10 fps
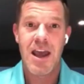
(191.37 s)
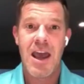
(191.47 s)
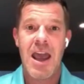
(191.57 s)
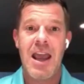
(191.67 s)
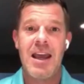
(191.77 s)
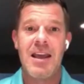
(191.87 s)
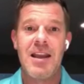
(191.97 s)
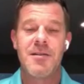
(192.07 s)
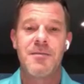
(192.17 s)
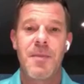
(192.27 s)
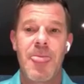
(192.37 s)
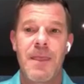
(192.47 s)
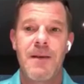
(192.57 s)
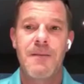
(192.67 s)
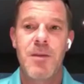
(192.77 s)
And
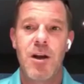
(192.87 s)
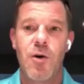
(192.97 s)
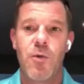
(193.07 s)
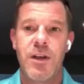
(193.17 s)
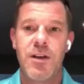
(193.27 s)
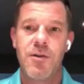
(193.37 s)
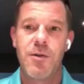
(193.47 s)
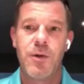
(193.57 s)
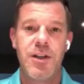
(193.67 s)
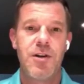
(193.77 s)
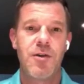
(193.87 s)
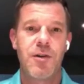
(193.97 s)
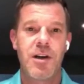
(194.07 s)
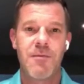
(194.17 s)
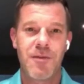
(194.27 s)
when you
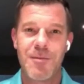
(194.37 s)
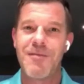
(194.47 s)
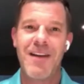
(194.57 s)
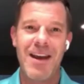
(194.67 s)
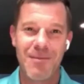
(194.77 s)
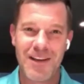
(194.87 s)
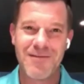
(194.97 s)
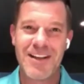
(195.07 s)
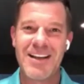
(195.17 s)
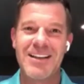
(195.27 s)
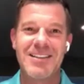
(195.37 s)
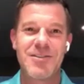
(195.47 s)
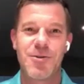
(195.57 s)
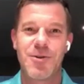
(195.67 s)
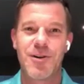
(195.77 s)
don't come from a family of dentists,
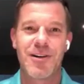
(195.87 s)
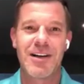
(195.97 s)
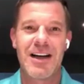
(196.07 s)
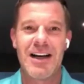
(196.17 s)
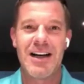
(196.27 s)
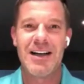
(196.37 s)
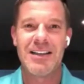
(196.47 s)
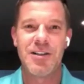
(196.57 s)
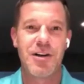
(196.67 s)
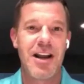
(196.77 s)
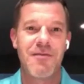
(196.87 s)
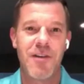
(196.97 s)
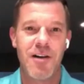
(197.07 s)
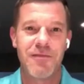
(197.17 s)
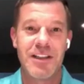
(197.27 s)
or you're not
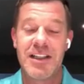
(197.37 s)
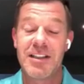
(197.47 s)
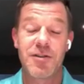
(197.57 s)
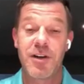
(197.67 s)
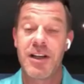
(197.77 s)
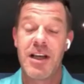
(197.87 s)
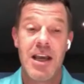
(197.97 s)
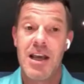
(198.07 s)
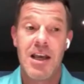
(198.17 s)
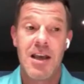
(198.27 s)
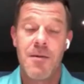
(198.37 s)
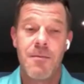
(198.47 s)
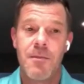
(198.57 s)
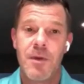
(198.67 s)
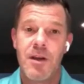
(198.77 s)
involved in dentistry,
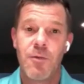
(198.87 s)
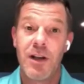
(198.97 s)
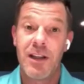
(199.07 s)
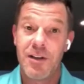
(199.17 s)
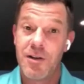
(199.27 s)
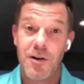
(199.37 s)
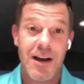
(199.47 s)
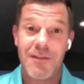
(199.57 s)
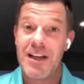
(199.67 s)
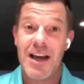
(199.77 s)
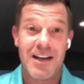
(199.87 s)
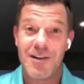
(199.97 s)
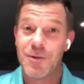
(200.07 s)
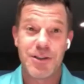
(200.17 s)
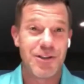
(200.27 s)
really you don't have any
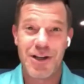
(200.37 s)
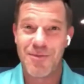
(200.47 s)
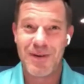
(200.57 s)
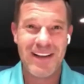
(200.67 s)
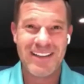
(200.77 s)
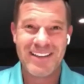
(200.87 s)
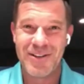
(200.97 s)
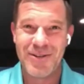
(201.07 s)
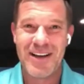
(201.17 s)
idea what you're jumping into.